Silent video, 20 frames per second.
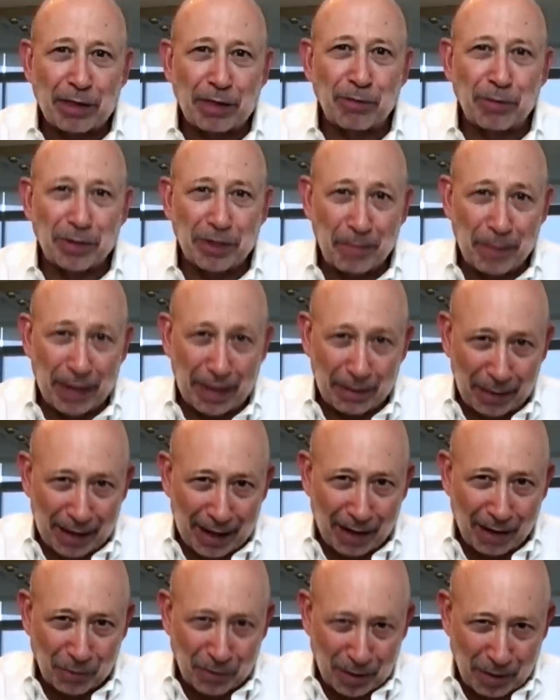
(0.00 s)
I'm not throwing the
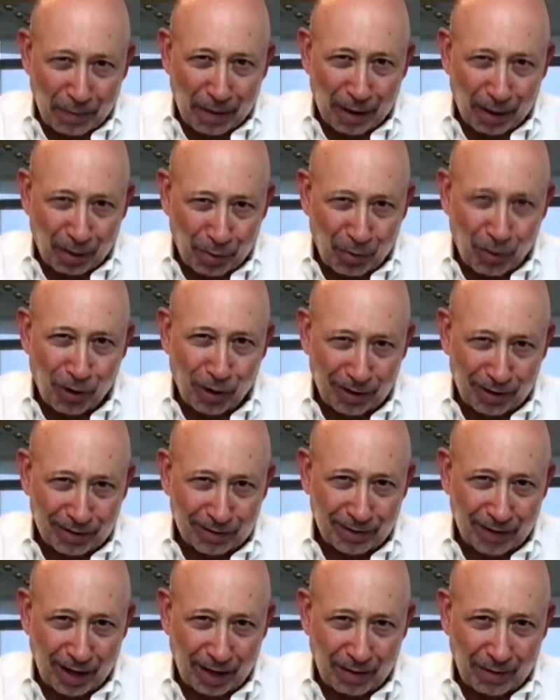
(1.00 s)
baby out with the
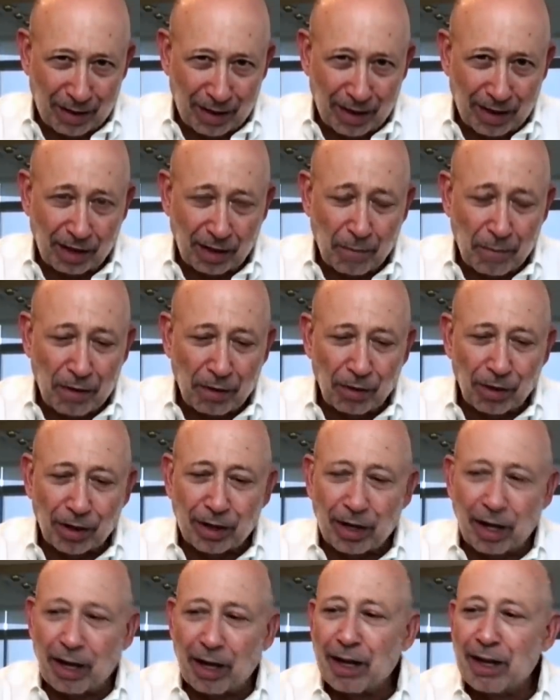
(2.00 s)
bathwater. I think
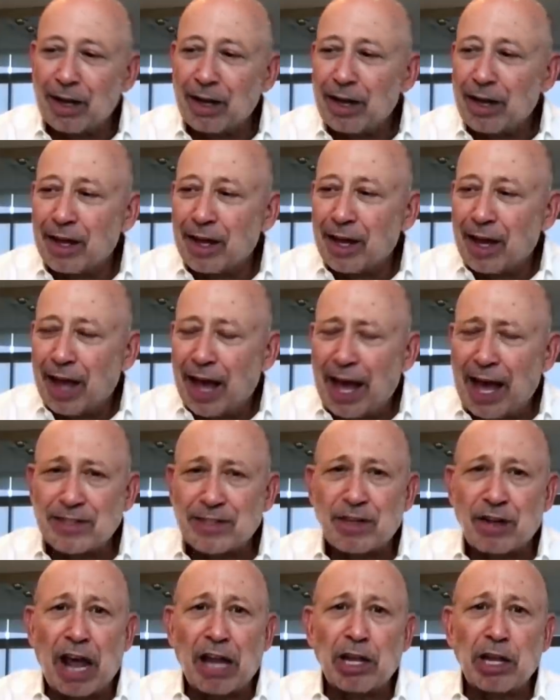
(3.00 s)
America
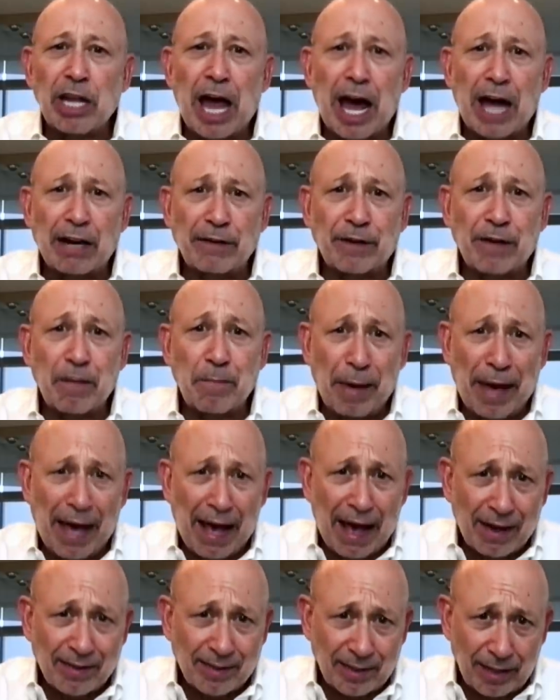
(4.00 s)
has a lot of
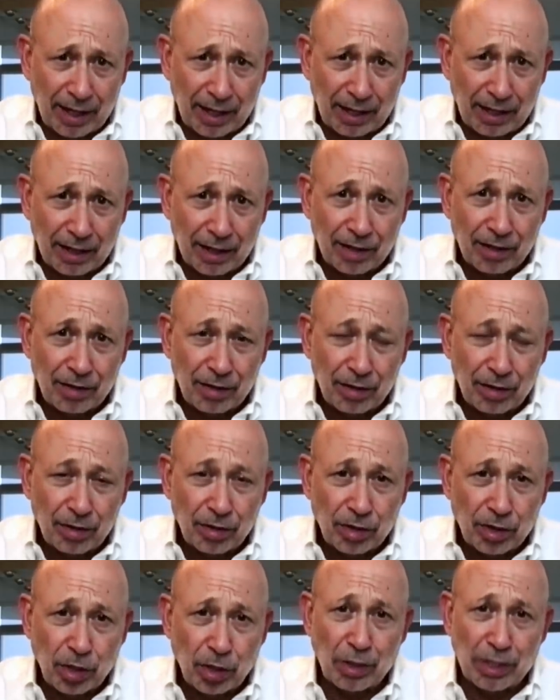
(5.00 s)
capacity
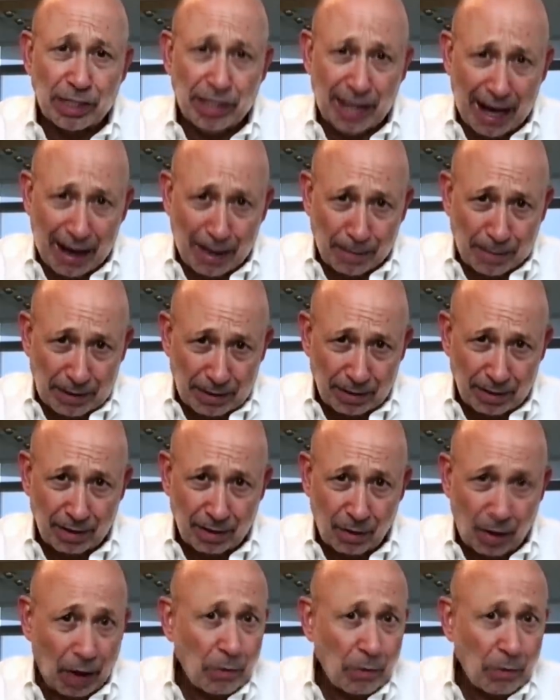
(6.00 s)
to adapt.